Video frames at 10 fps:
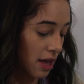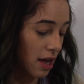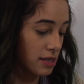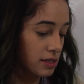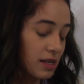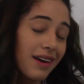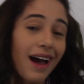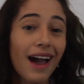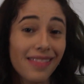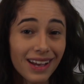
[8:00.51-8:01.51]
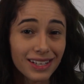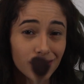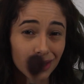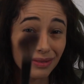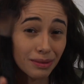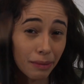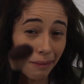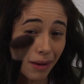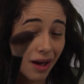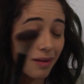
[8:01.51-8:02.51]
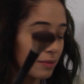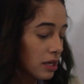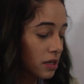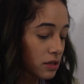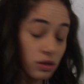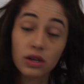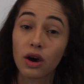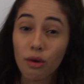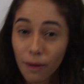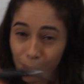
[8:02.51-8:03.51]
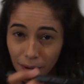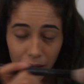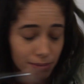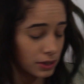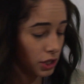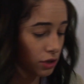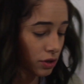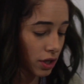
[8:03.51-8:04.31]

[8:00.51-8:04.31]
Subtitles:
this, I think I stole it from my mom. So props to you,